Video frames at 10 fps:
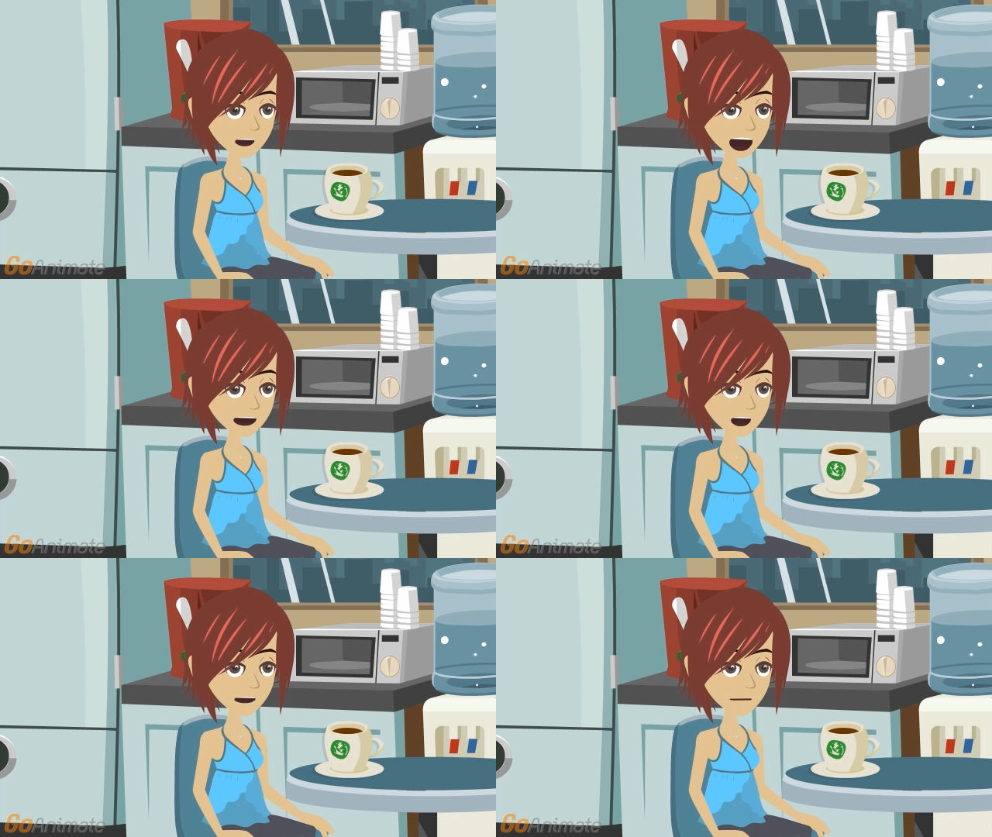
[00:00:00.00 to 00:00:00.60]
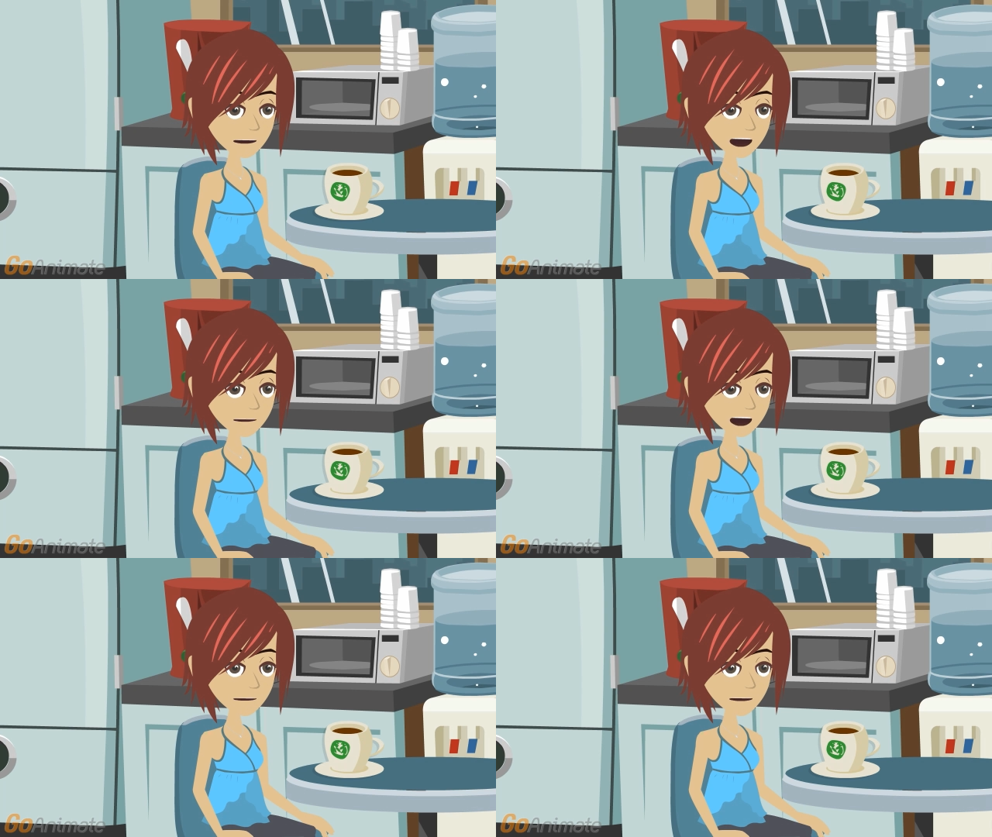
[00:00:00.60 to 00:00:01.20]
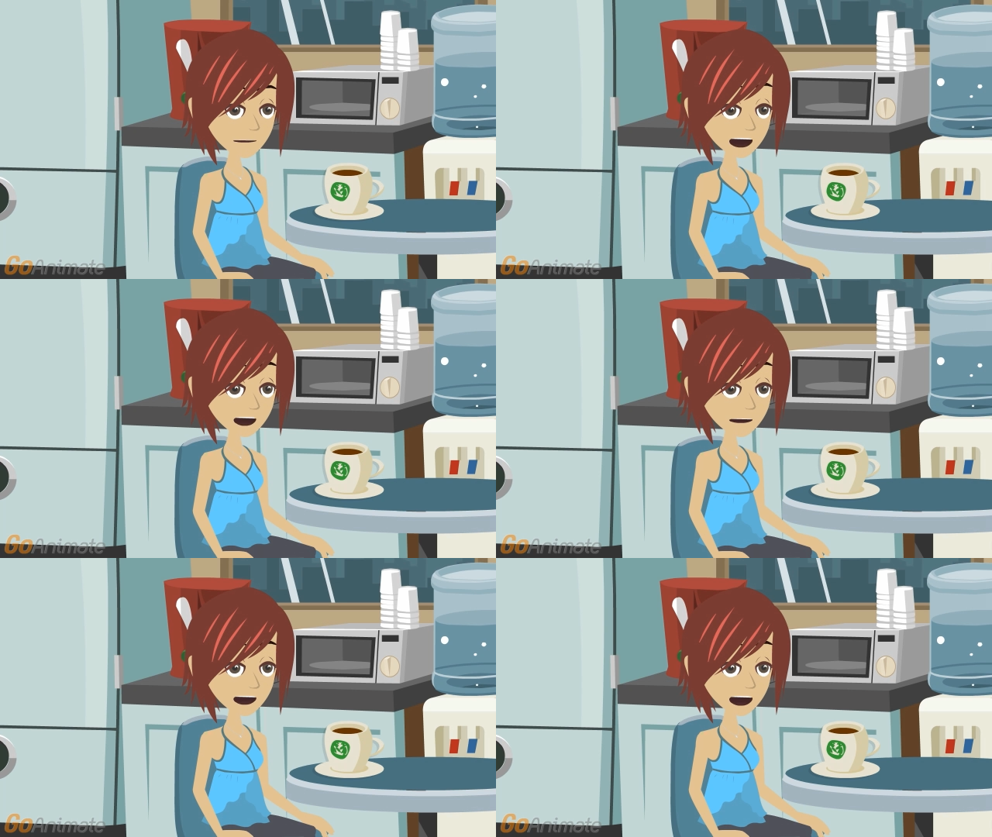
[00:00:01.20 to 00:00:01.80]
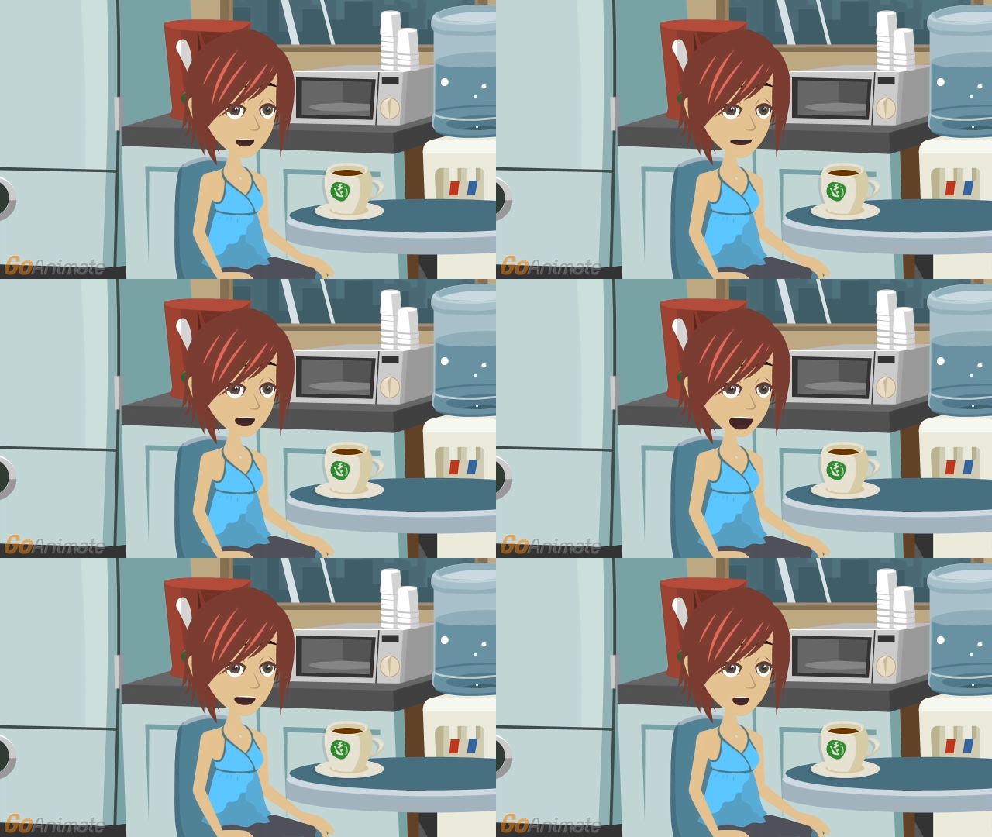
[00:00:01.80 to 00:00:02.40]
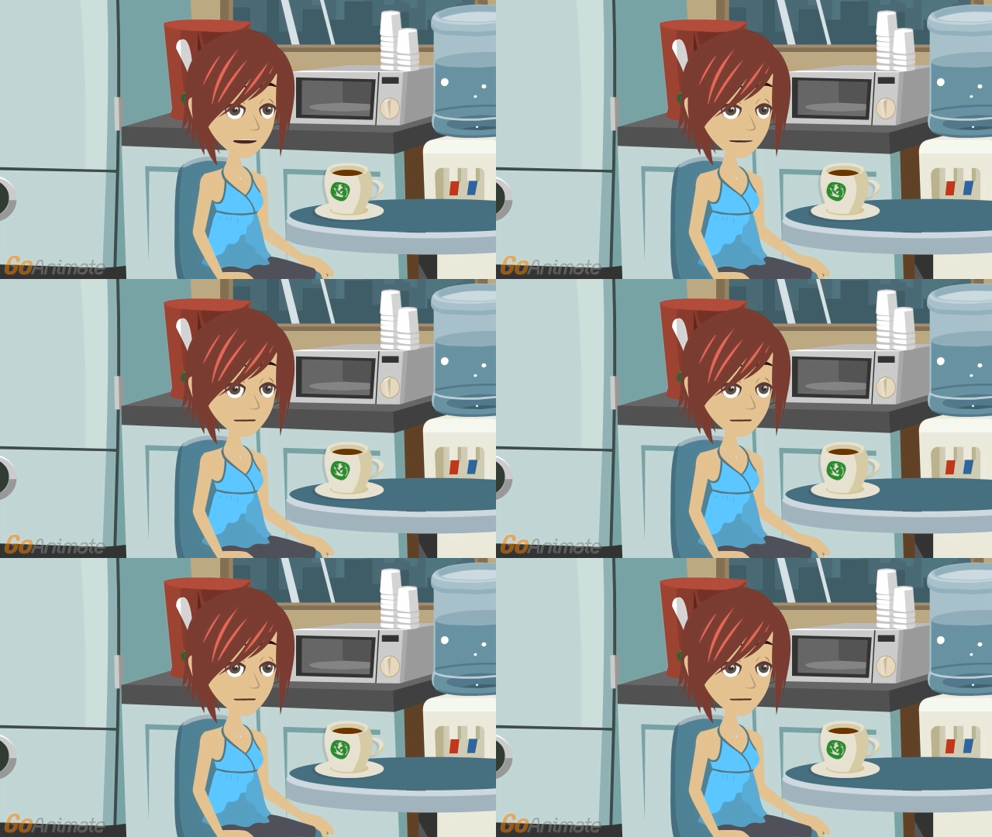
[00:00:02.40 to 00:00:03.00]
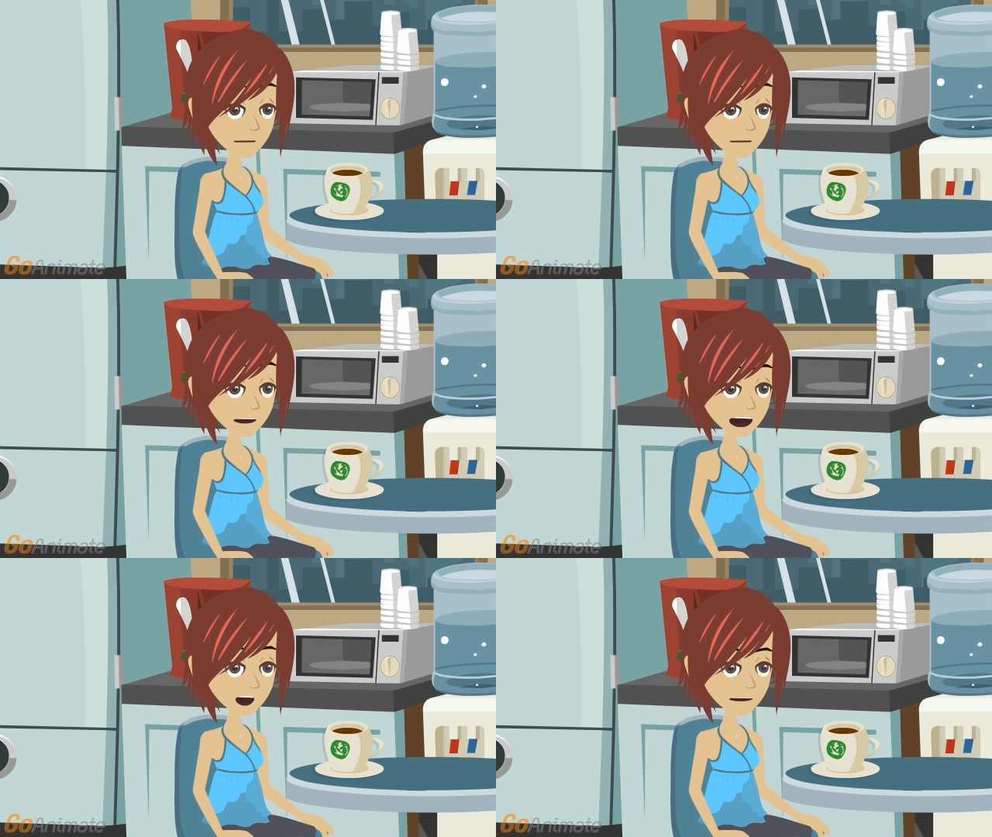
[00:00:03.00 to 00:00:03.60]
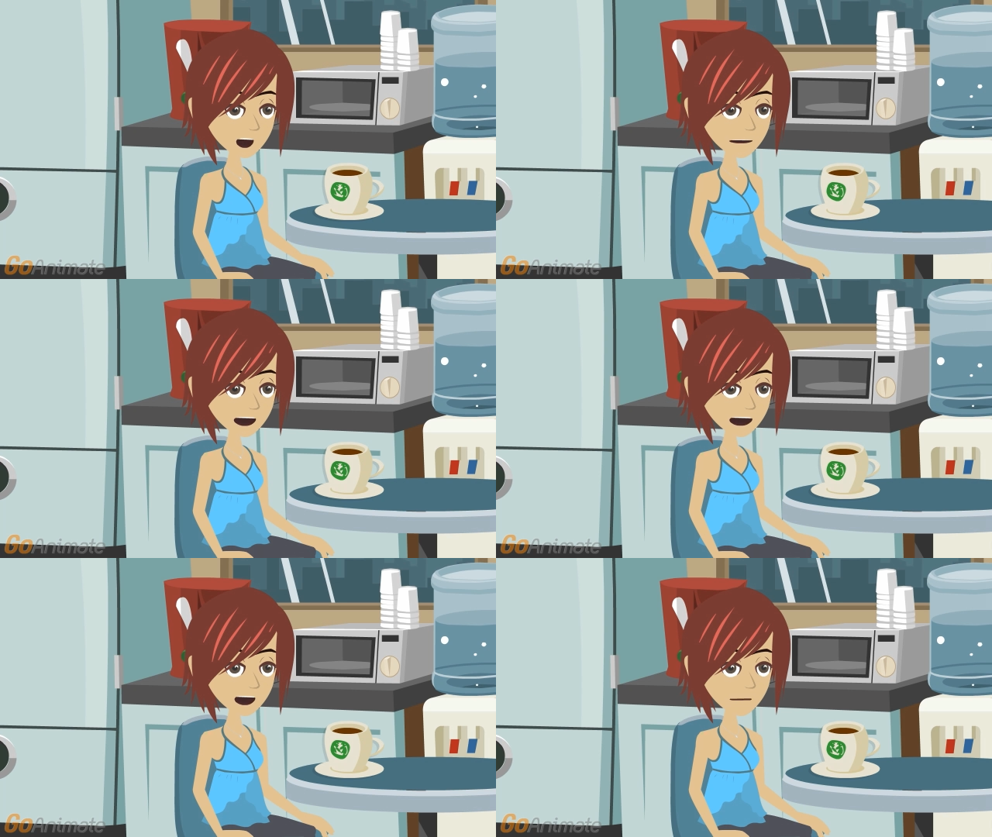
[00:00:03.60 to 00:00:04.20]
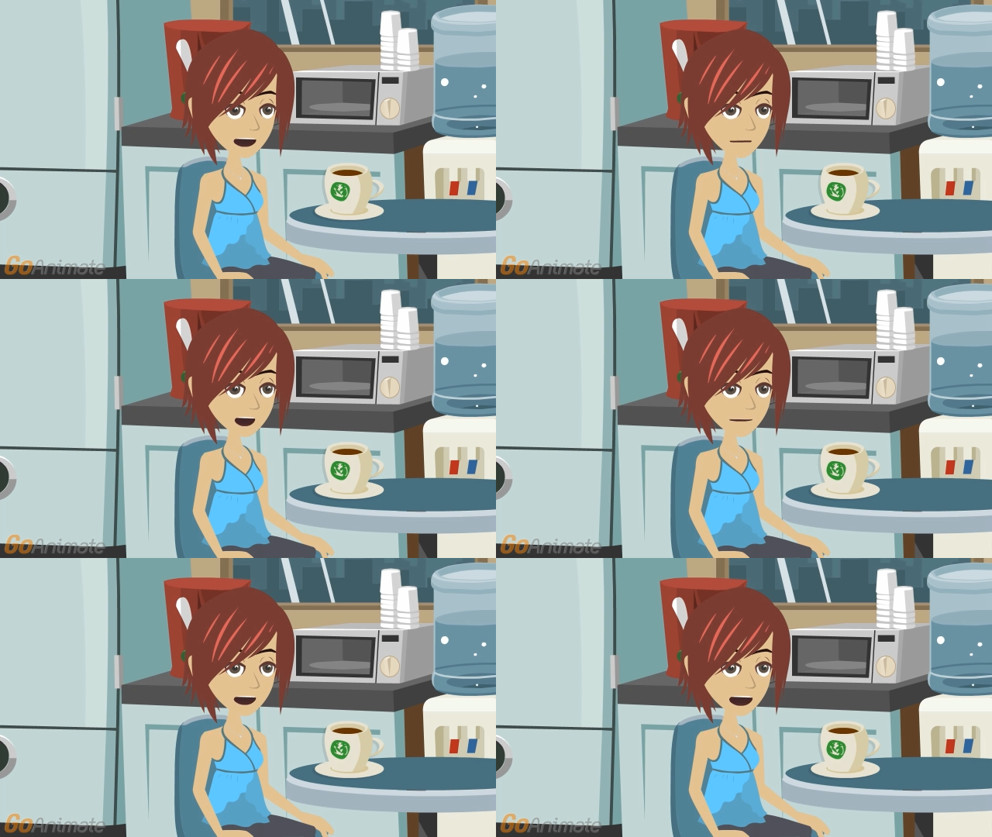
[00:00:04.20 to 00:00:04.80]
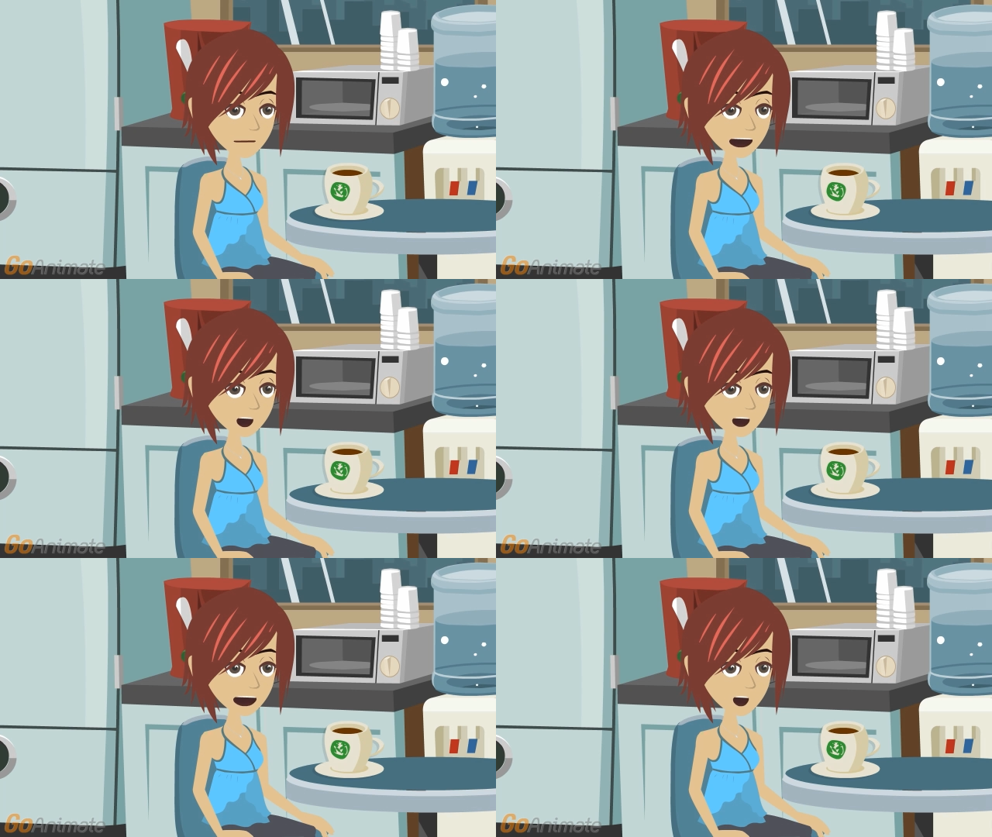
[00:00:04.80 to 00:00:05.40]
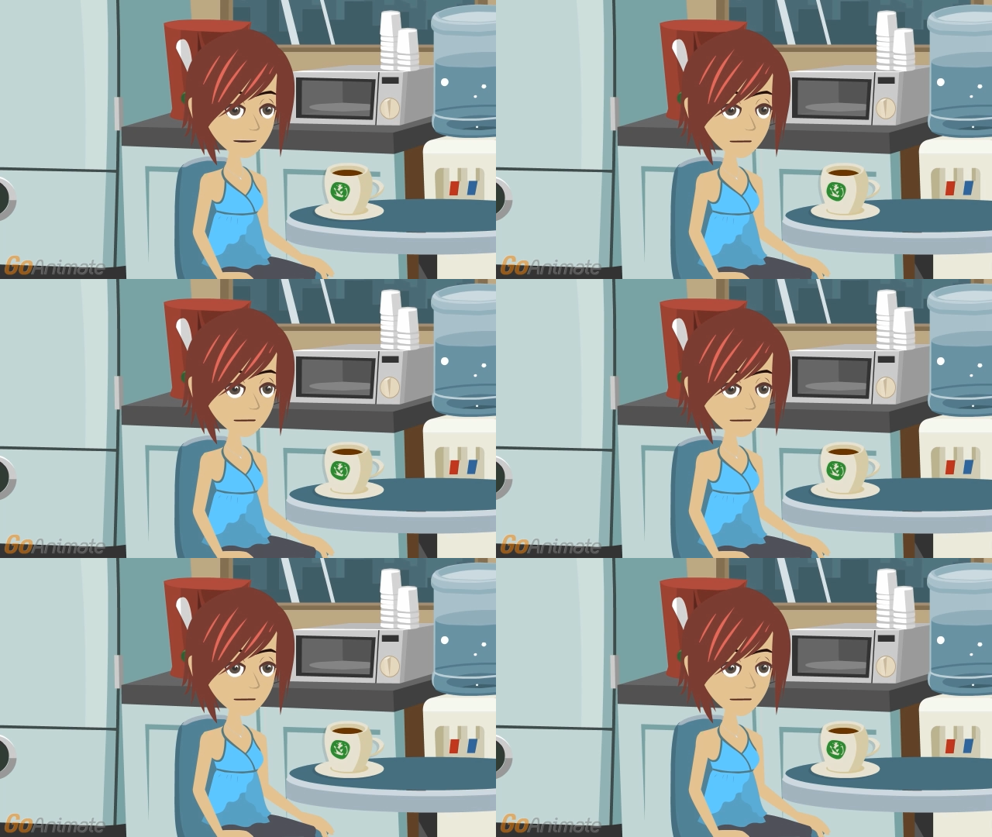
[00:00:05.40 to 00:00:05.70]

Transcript: Nobody's mouth can be seen.